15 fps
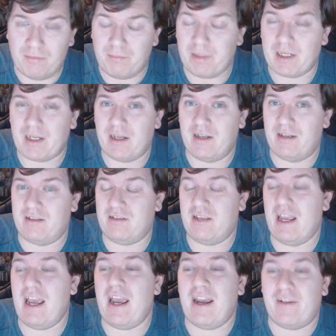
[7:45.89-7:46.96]
because
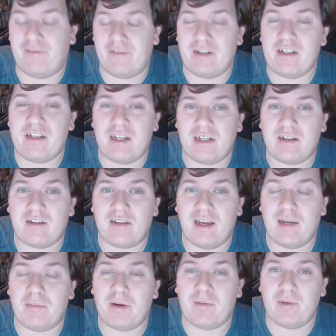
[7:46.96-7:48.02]
every single
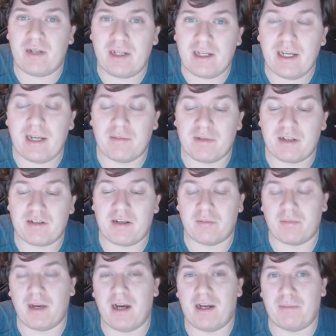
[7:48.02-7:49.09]
time I run a game, there's
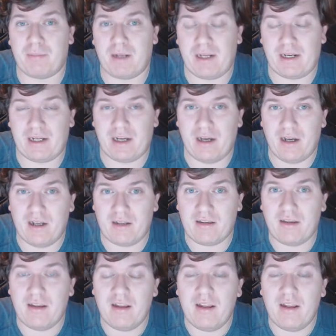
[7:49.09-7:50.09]
some guy playing a Hutt,